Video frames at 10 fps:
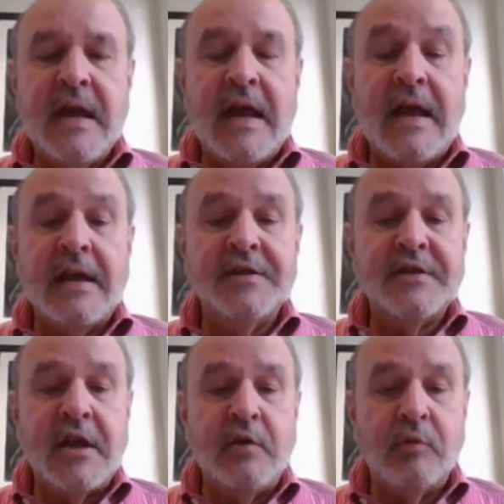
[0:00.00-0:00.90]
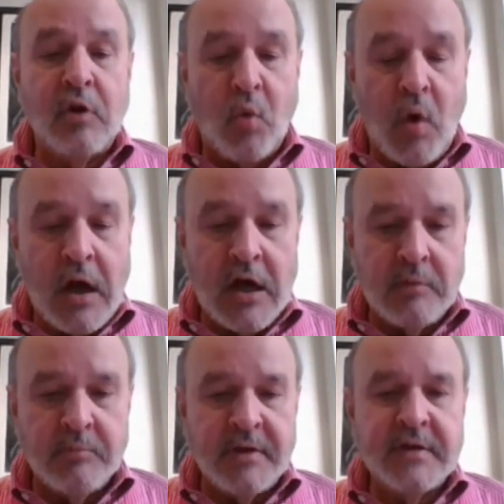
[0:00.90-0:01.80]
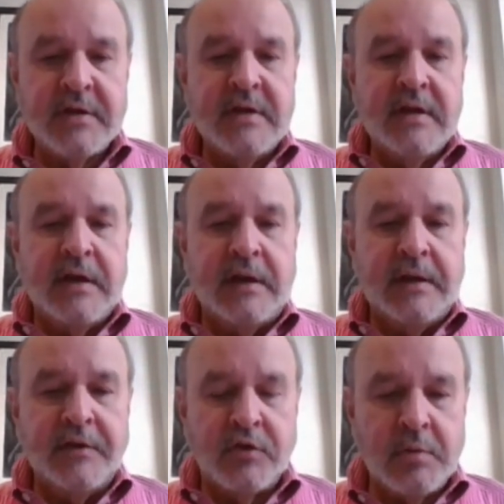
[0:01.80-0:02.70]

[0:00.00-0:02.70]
has a requirement in